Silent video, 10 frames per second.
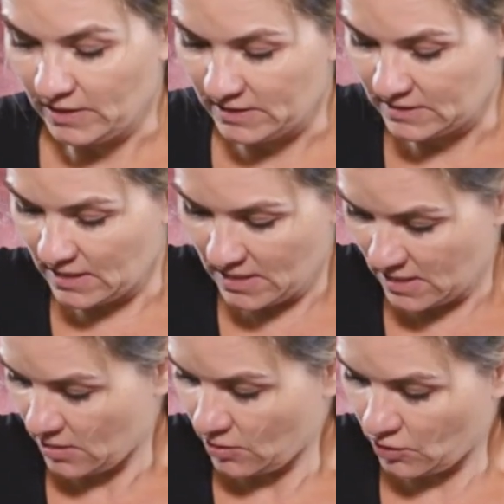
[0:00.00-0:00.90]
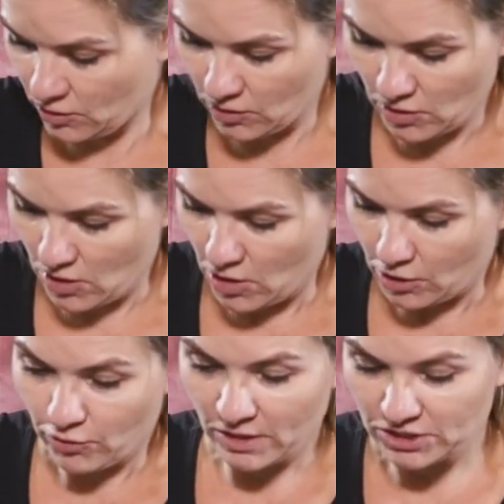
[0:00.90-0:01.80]
do is
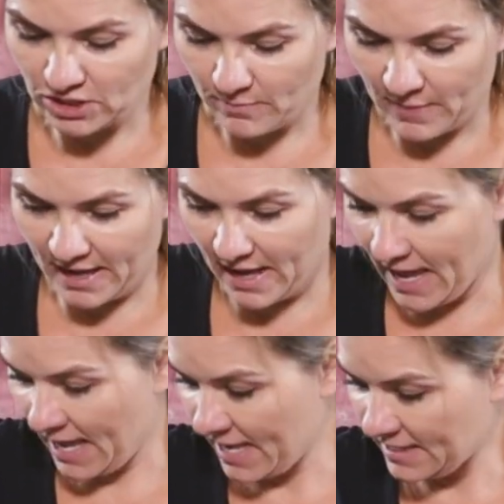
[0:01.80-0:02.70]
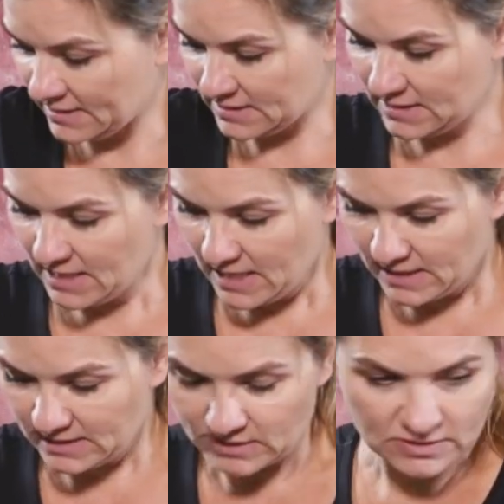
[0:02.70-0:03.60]
crush up my eggs.
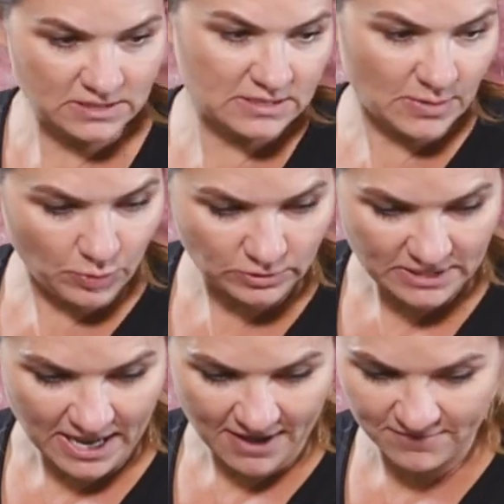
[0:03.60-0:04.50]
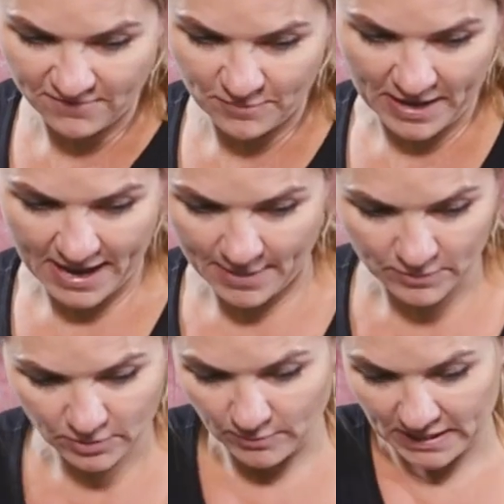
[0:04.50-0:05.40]
And so since I pulled half of my
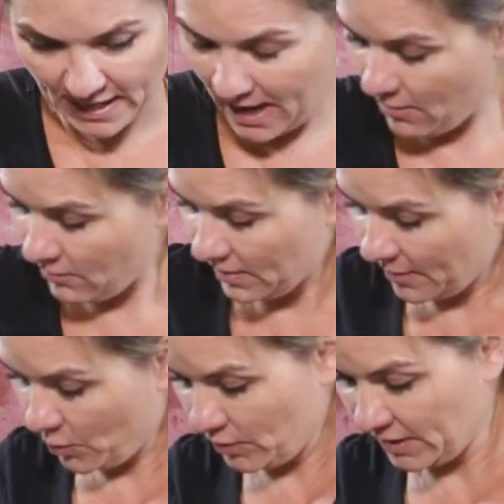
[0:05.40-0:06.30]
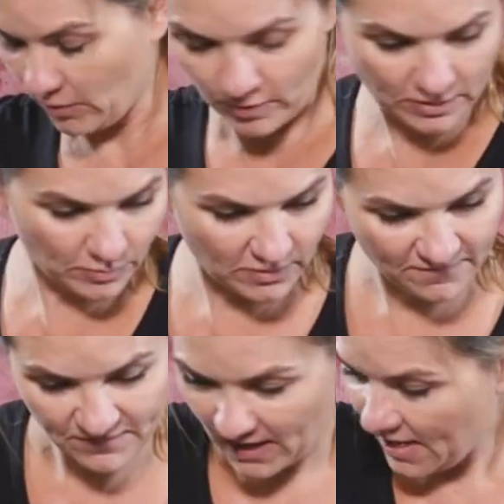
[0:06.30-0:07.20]
hamburger meat out, I'm only going to put
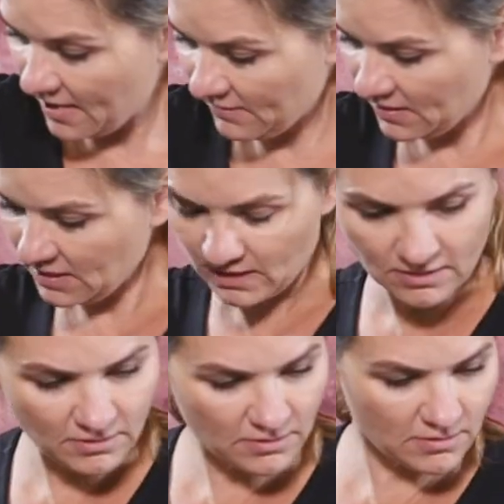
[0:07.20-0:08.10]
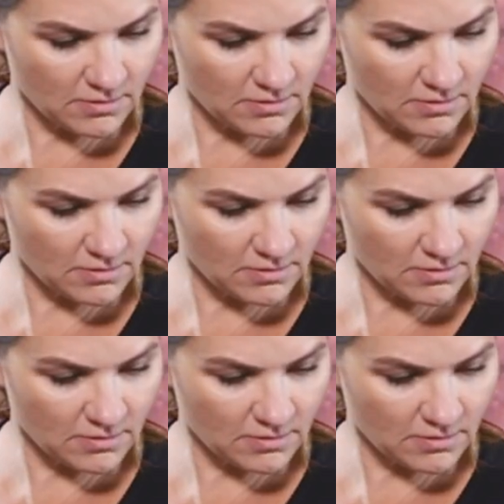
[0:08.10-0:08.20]
5 in here.